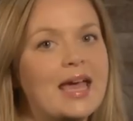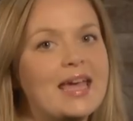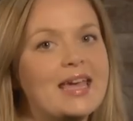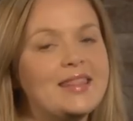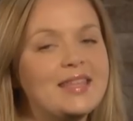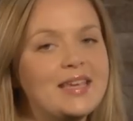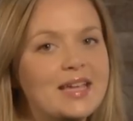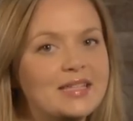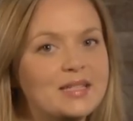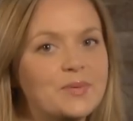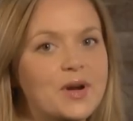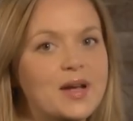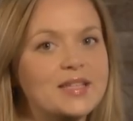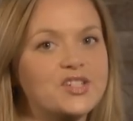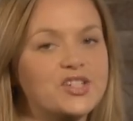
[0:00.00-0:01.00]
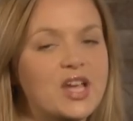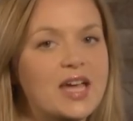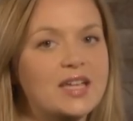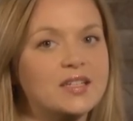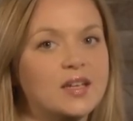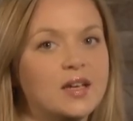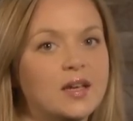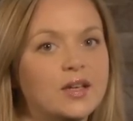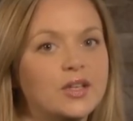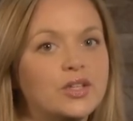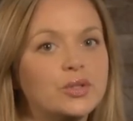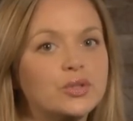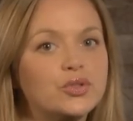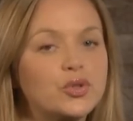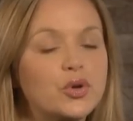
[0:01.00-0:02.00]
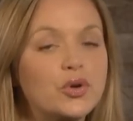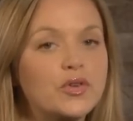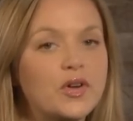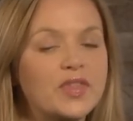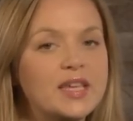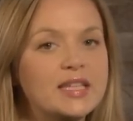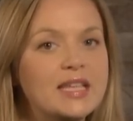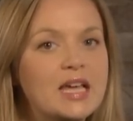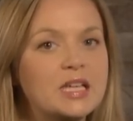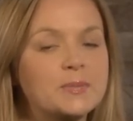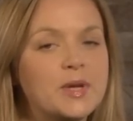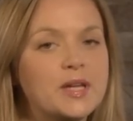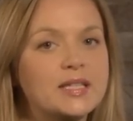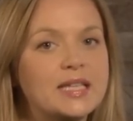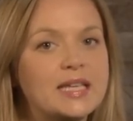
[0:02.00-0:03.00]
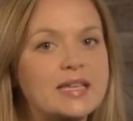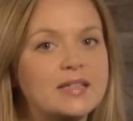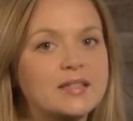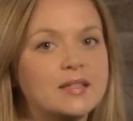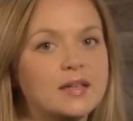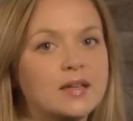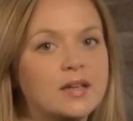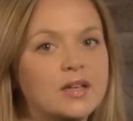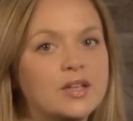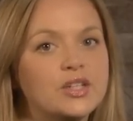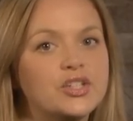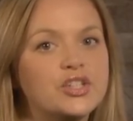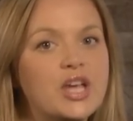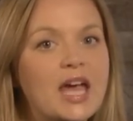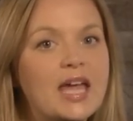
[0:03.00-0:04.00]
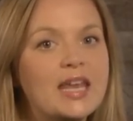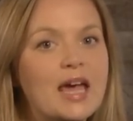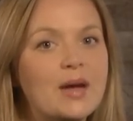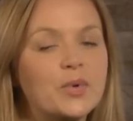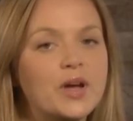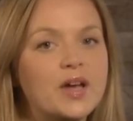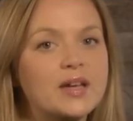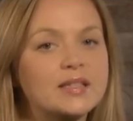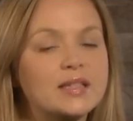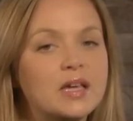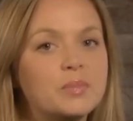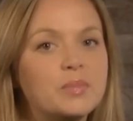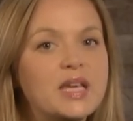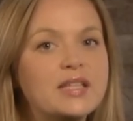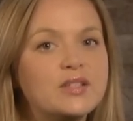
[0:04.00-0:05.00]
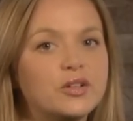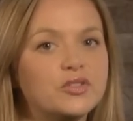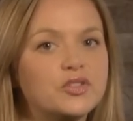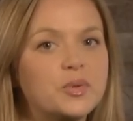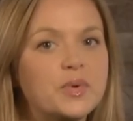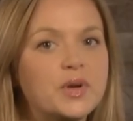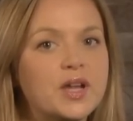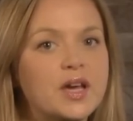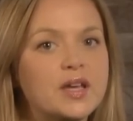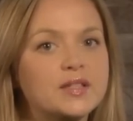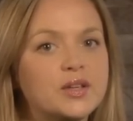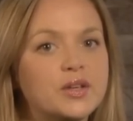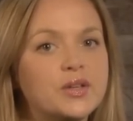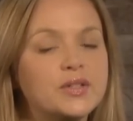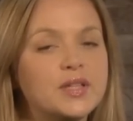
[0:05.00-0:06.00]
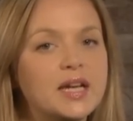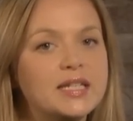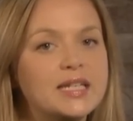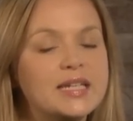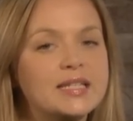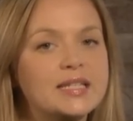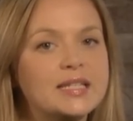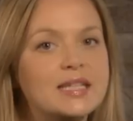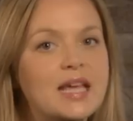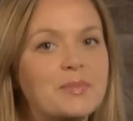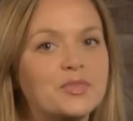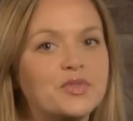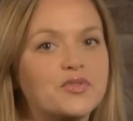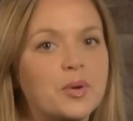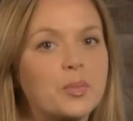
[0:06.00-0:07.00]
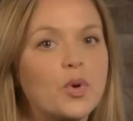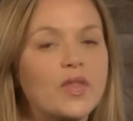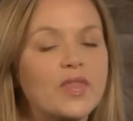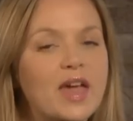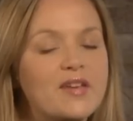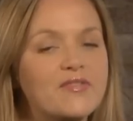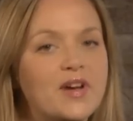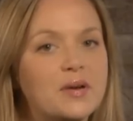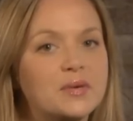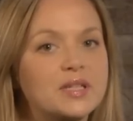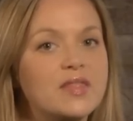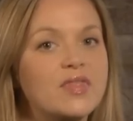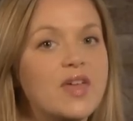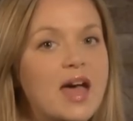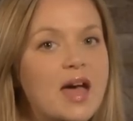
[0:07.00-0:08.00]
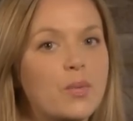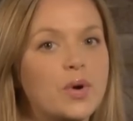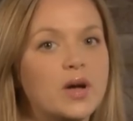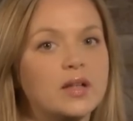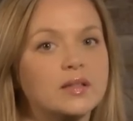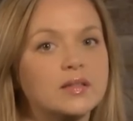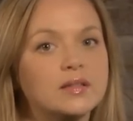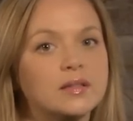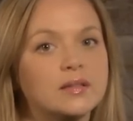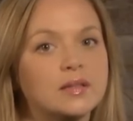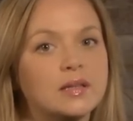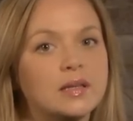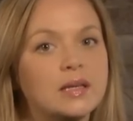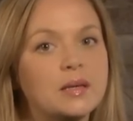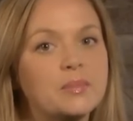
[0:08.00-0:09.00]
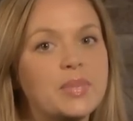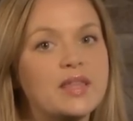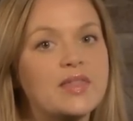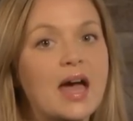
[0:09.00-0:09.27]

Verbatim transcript: In the Enterprise Shed, you'll draw on this expertise, share networks, and meet entrepreneurs whose ideas stemmed from what they found in their world be